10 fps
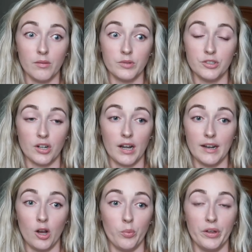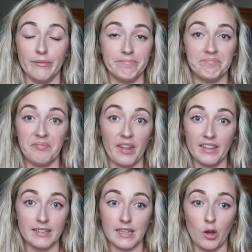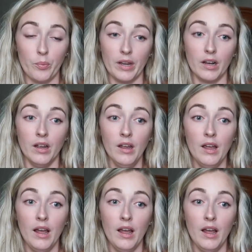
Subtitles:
to try and help it. Nothing's helping.